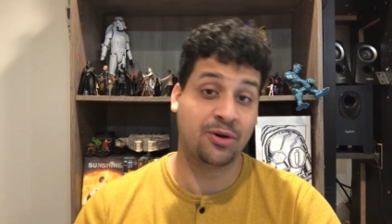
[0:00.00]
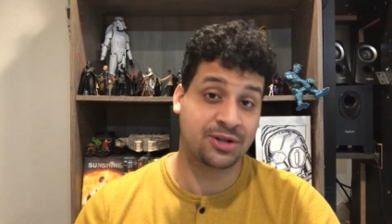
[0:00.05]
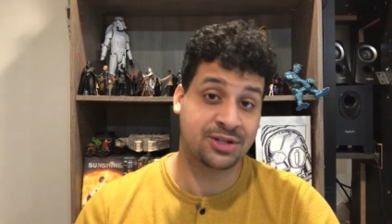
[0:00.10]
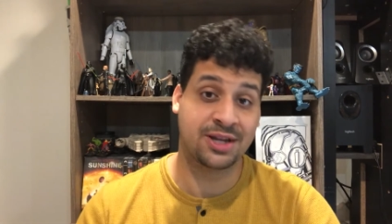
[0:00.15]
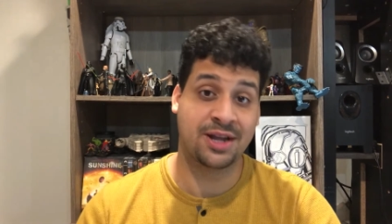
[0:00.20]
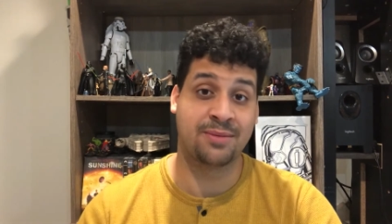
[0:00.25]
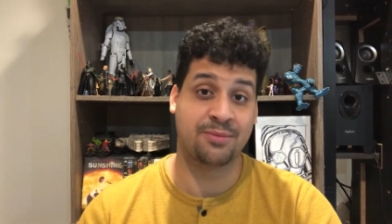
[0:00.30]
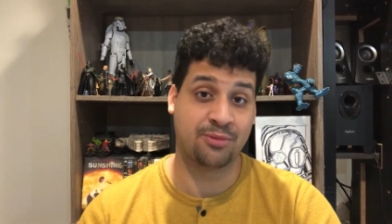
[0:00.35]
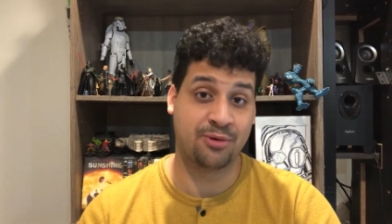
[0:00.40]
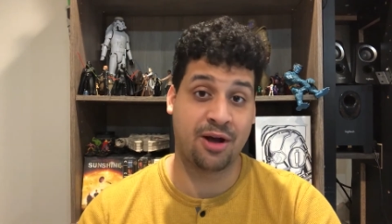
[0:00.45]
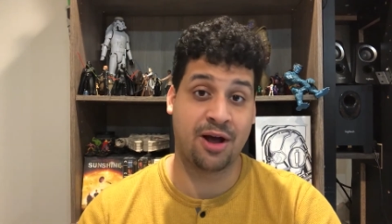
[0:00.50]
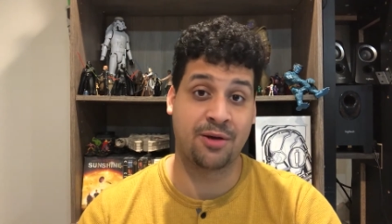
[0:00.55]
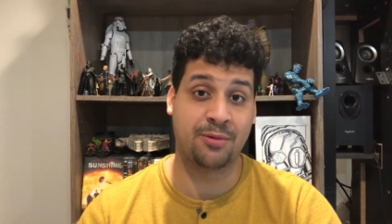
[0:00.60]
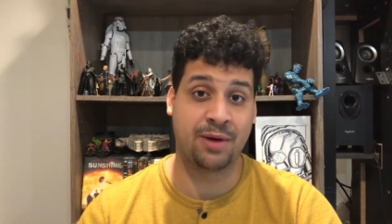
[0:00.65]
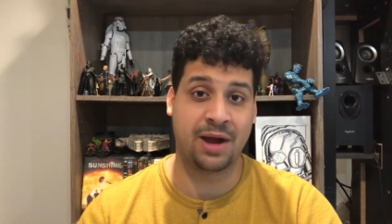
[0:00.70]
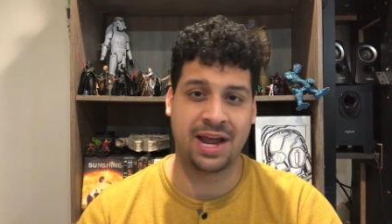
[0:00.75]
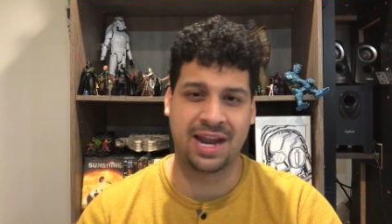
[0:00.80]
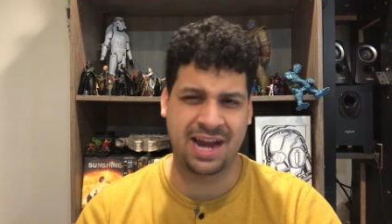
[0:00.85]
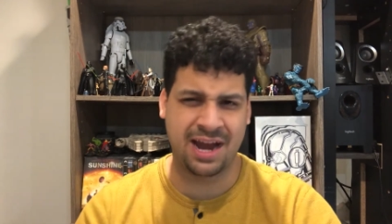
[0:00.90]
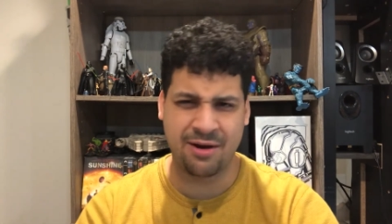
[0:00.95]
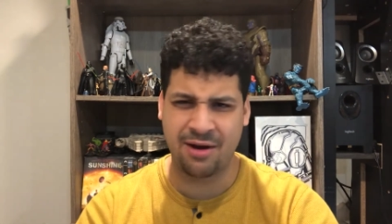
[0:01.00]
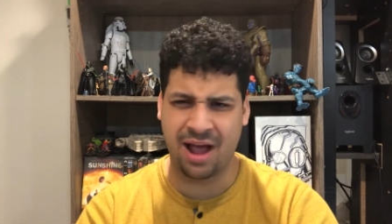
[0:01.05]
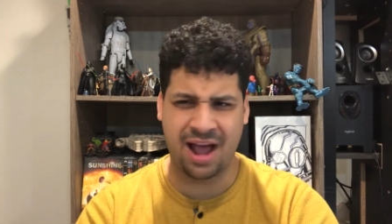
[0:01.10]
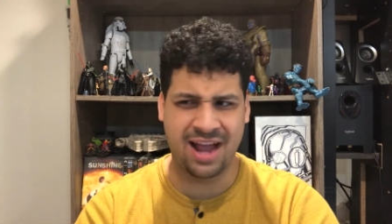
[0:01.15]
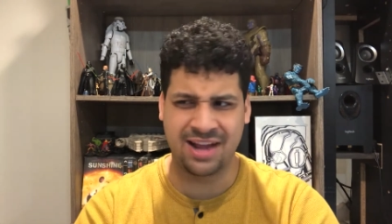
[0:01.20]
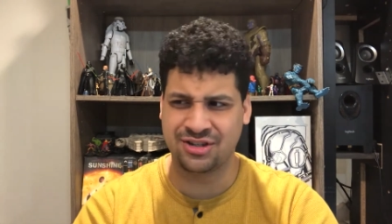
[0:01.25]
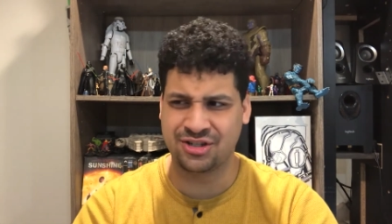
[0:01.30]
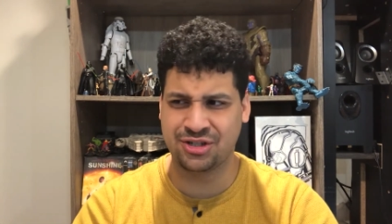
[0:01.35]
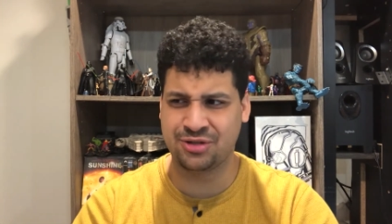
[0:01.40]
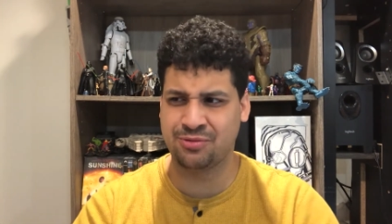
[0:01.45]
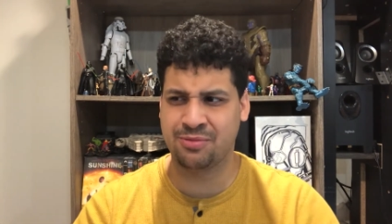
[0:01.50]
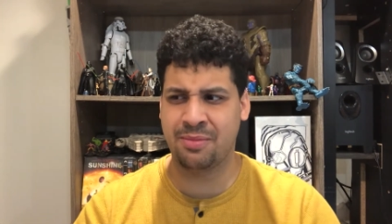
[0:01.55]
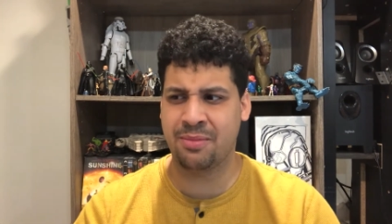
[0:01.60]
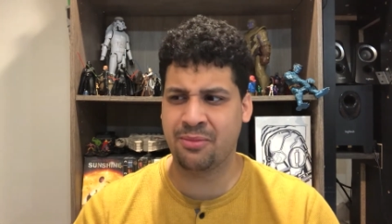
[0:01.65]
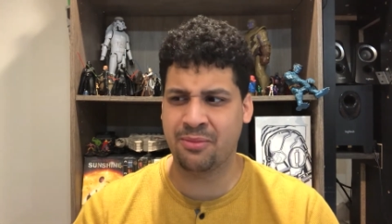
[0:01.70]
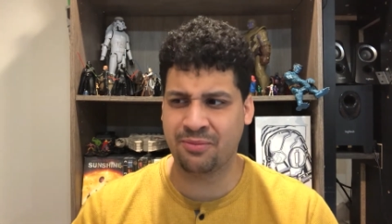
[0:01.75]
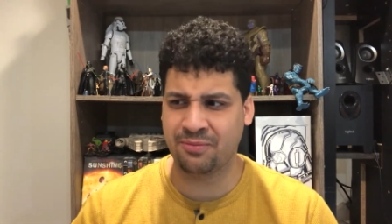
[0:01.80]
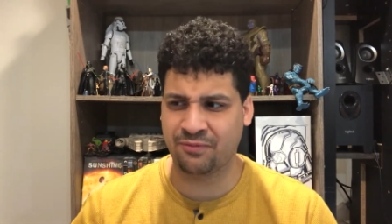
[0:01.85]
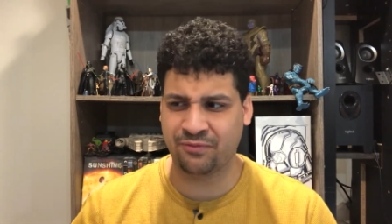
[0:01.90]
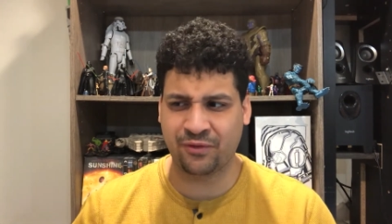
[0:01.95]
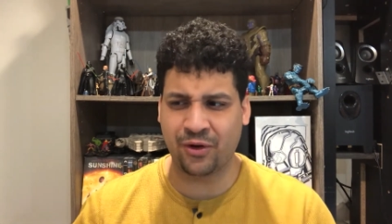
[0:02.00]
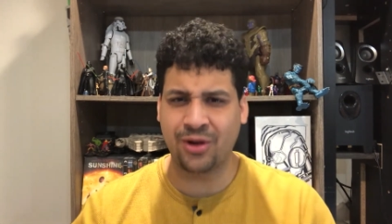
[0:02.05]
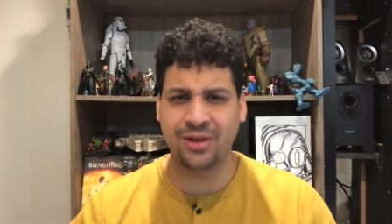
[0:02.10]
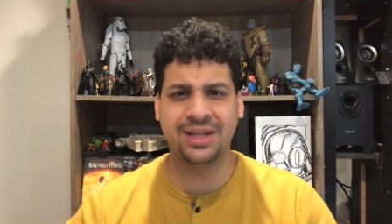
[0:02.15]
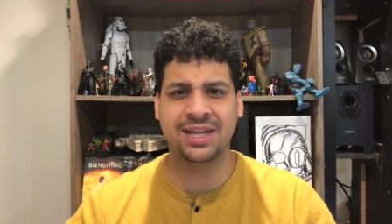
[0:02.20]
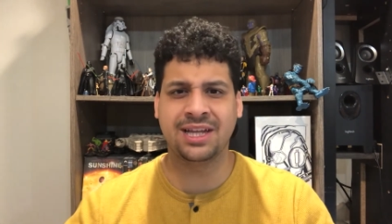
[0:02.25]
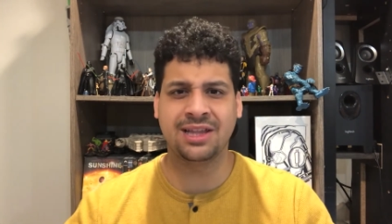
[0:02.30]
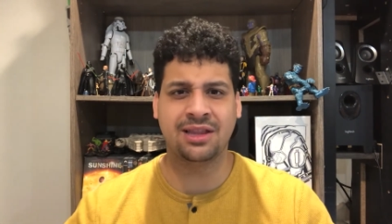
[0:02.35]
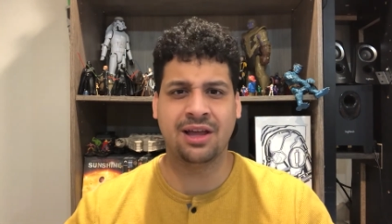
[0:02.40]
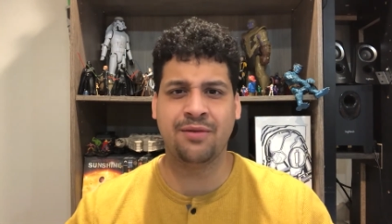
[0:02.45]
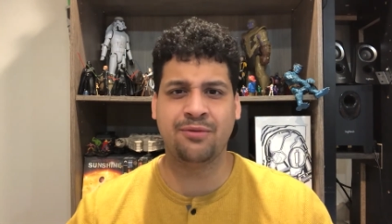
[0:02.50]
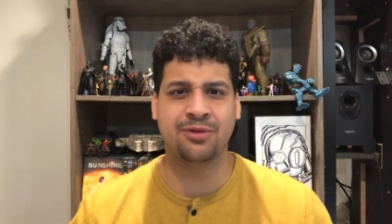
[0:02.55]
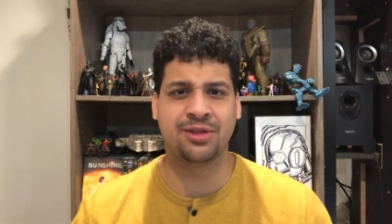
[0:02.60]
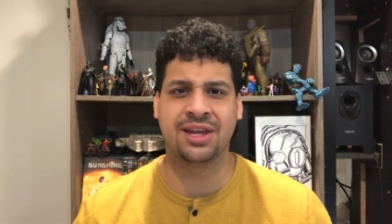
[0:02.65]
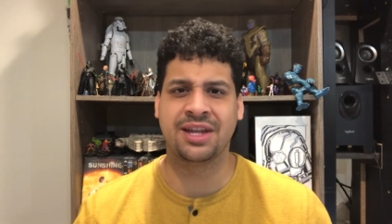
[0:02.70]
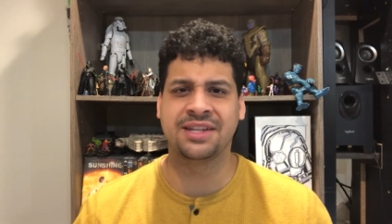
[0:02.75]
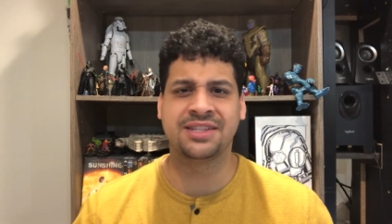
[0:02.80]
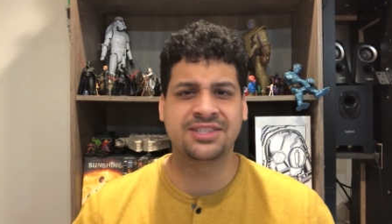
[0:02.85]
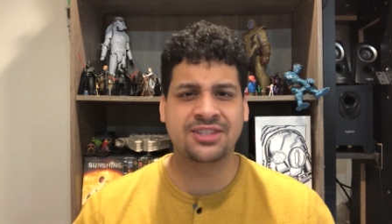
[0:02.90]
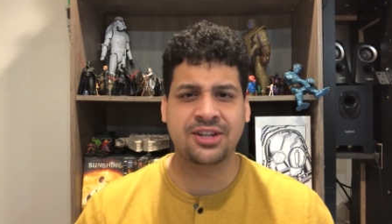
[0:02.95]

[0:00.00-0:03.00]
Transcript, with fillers: it was on Broadway, and I, I just remember falling in love with it.